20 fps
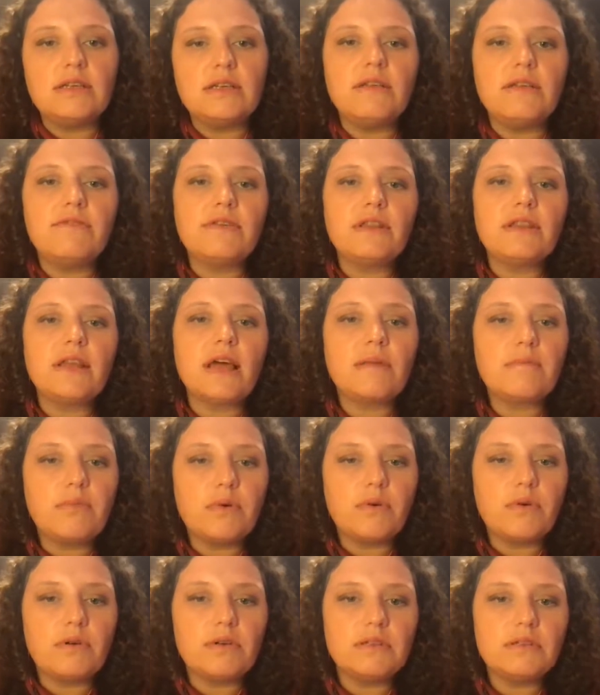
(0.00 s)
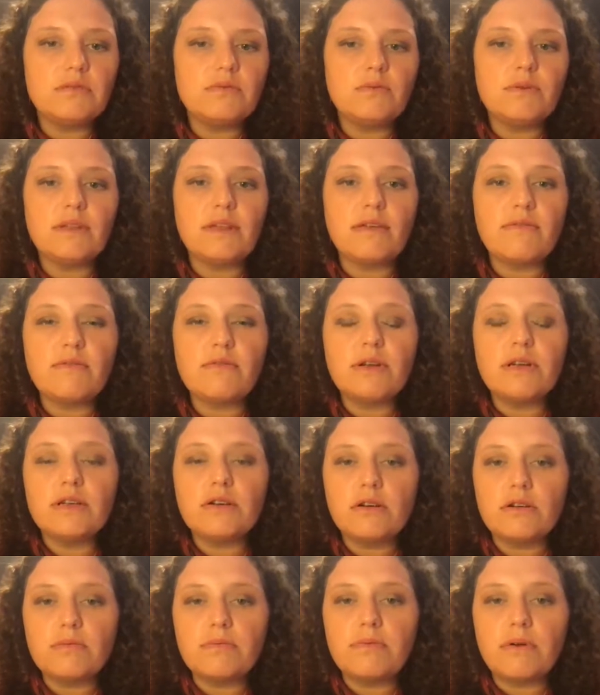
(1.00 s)
And if at that point, when they've already
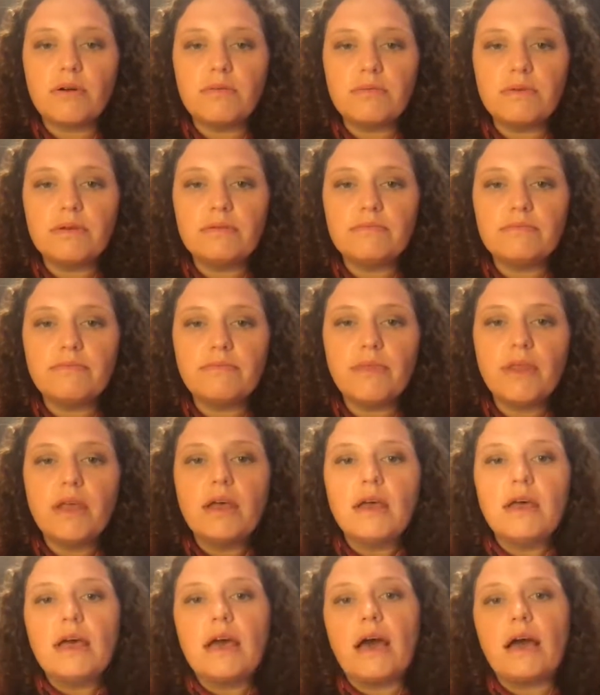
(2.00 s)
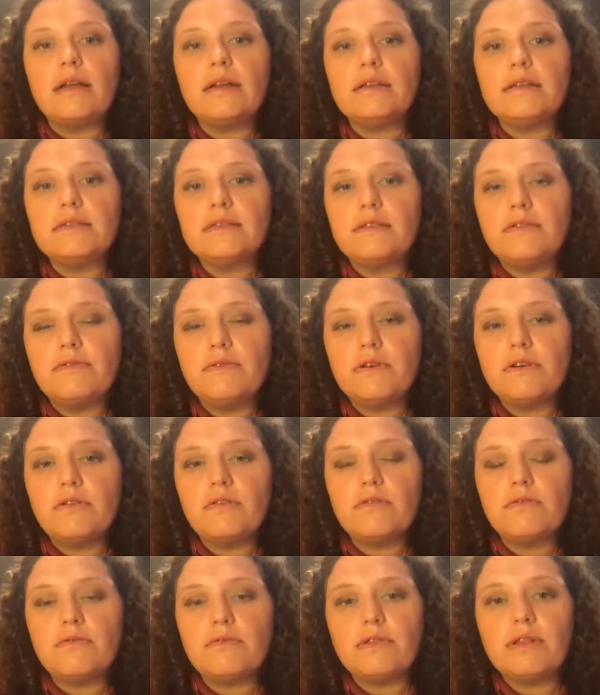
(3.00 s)
got a problem and it's
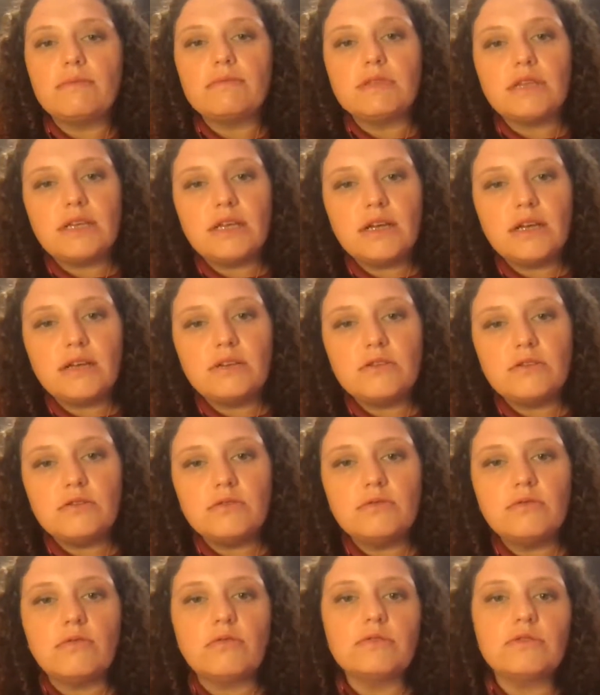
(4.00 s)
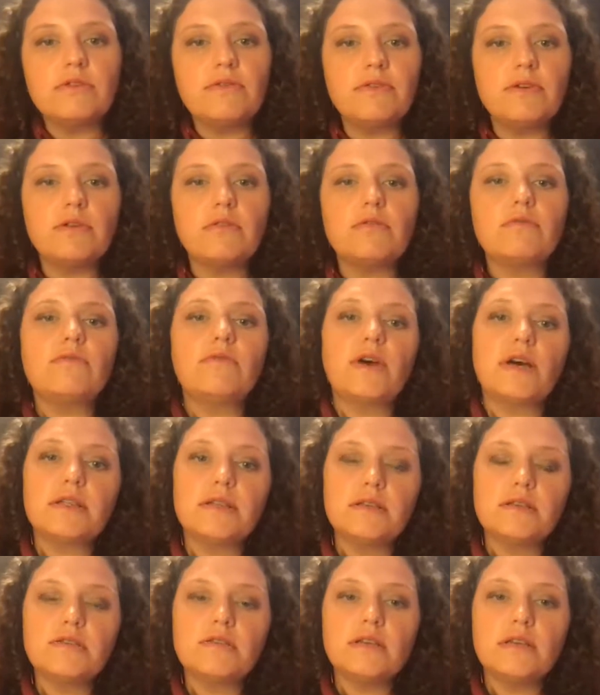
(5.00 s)
difficult for them to hear you or difficult for
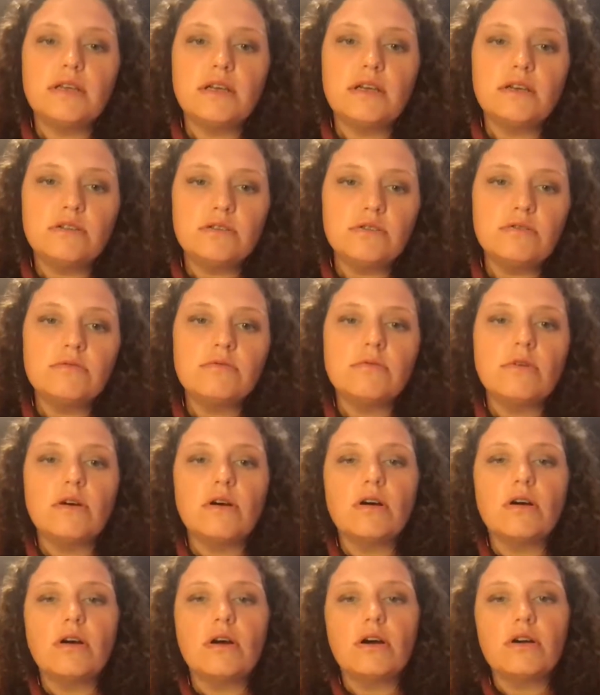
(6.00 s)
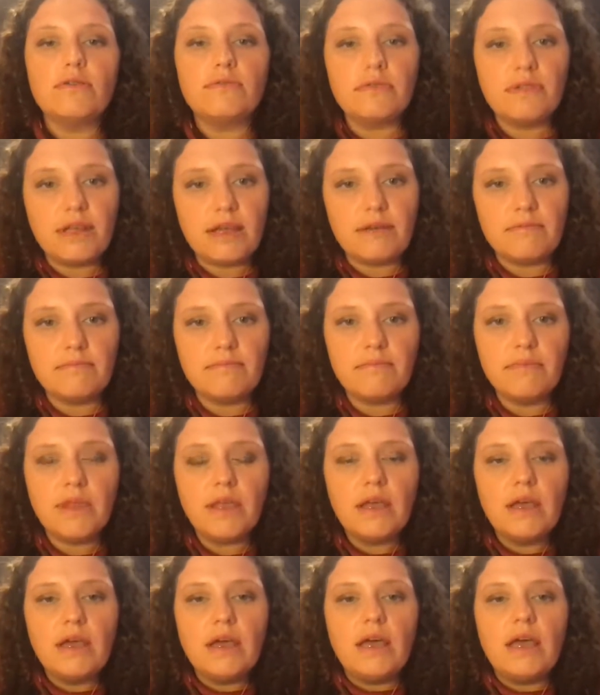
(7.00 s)
others to hear you over them,
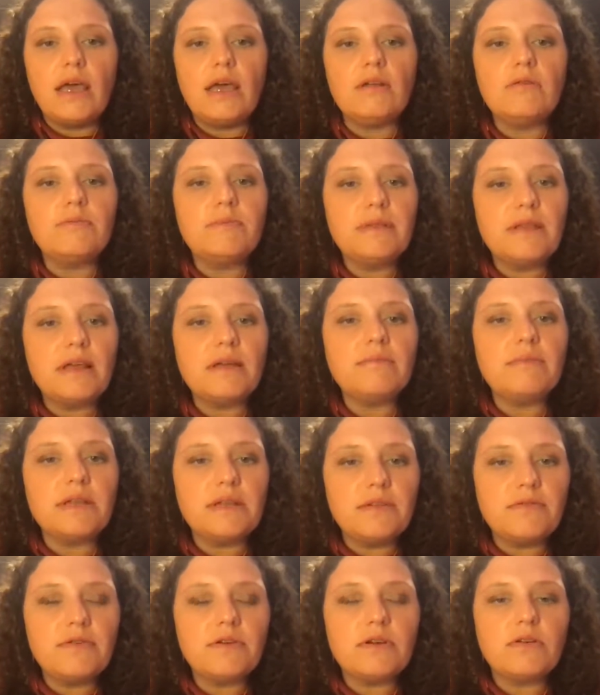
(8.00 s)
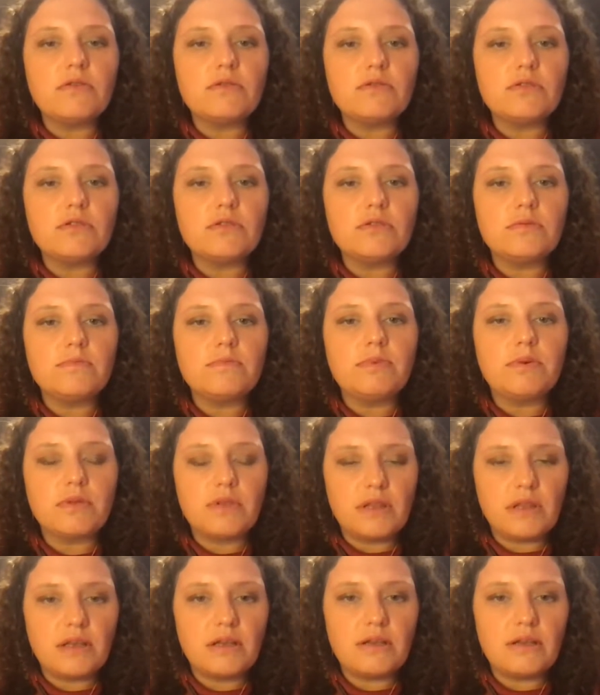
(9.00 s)
it'll then be difficult to
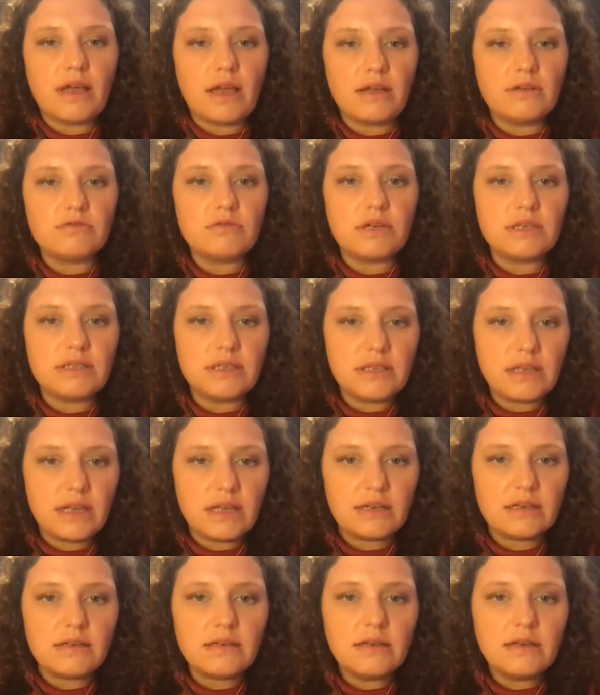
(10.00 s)
put the hand raising in.